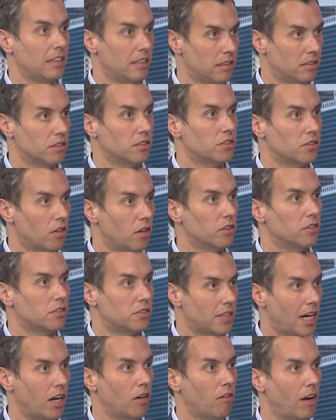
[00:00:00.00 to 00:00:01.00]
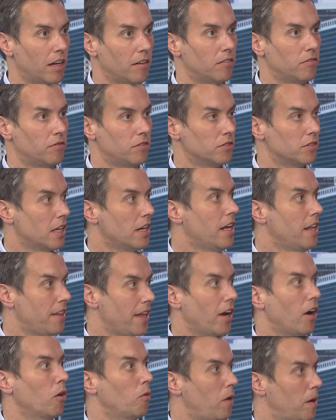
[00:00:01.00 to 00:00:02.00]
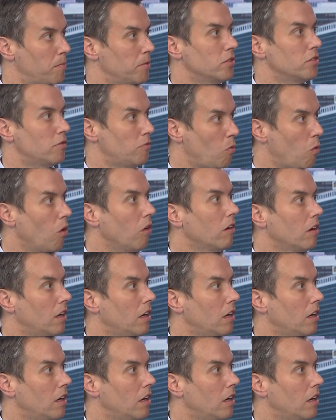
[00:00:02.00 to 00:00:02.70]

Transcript: these assault-style rifles. They are weapons of war.